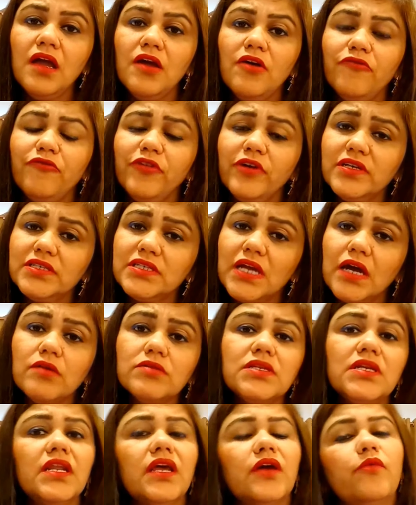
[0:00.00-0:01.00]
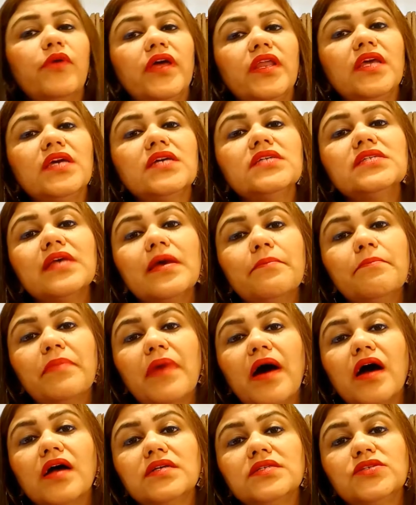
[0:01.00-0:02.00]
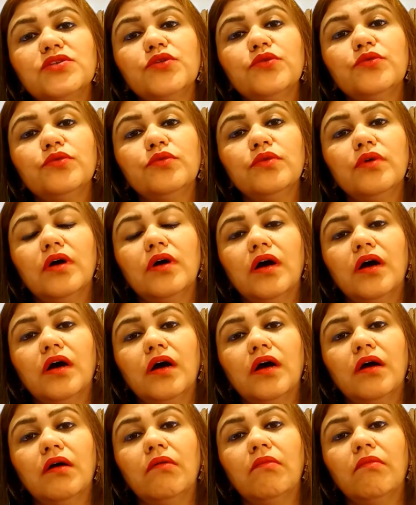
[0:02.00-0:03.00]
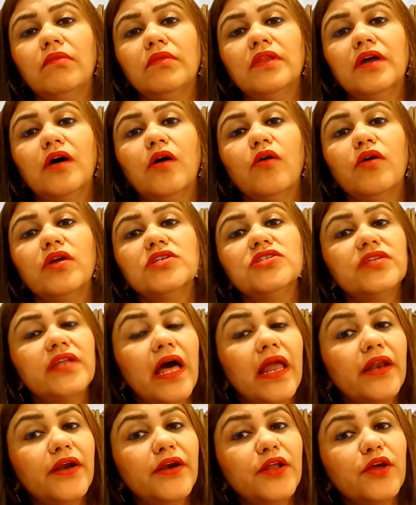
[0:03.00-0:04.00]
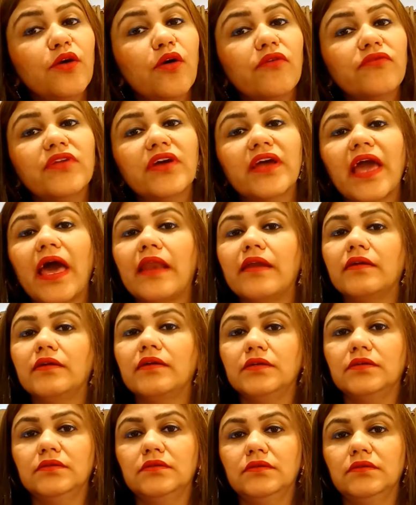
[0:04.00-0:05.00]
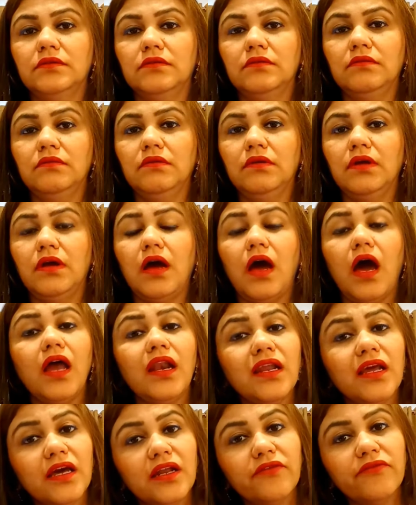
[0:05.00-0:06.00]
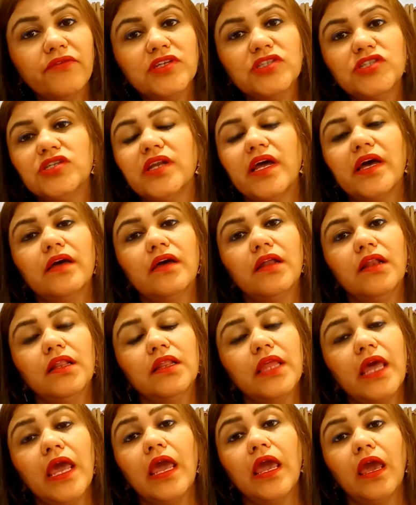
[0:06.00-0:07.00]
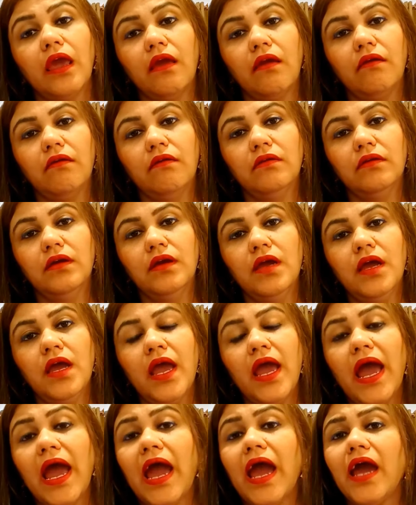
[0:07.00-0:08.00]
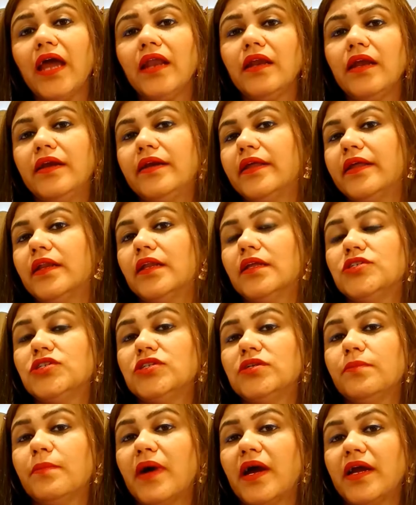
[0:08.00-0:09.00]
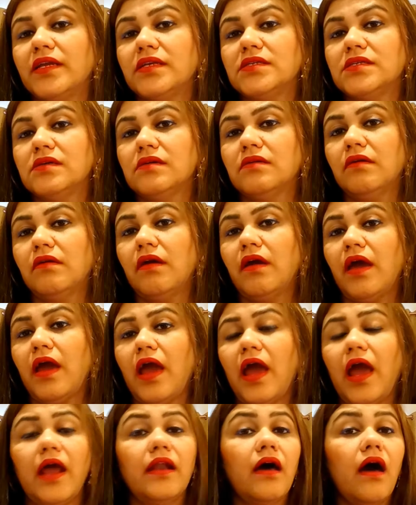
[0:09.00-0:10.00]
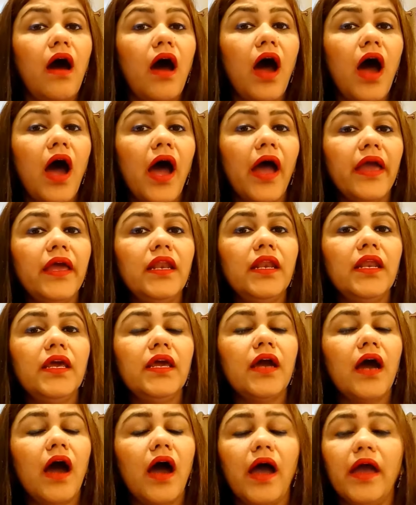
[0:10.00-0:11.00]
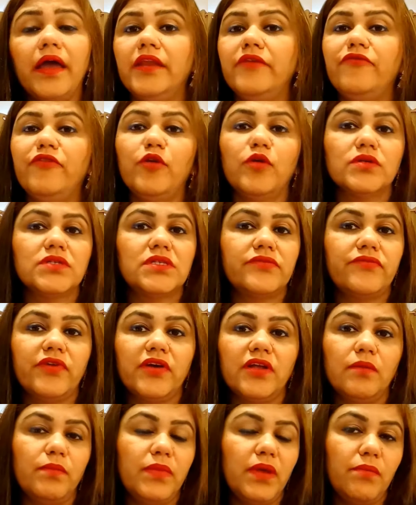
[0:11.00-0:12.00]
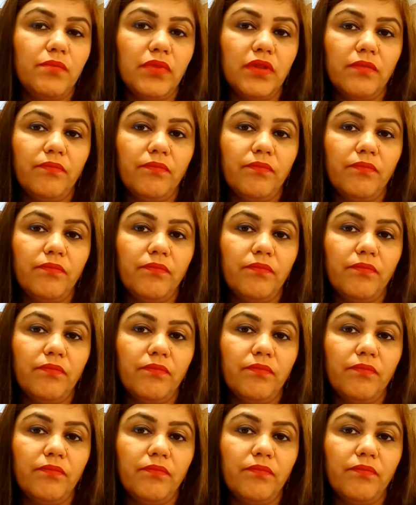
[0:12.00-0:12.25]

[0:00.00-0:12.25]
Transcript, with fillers: First house in Aquarius imparts you uh, the originality of the character, unconventional thinking, an intelligent mind, and a highly, highly philosophical people.